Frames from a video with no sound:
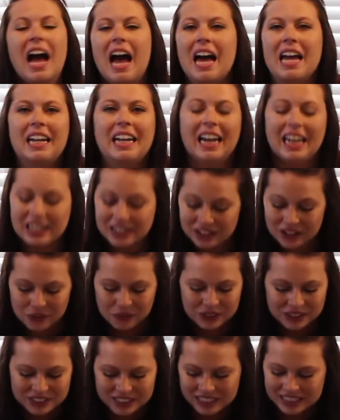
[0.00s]
And I
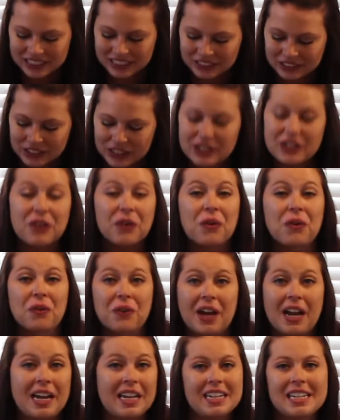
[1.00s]
know it doesn't look
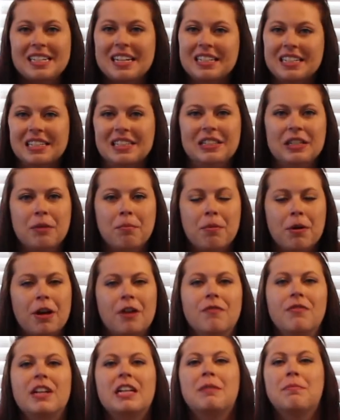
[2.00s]
great, it doesn't look
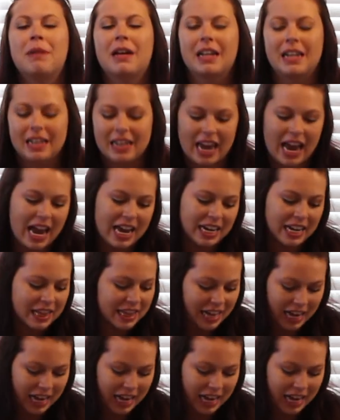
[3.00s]
perfect, but again,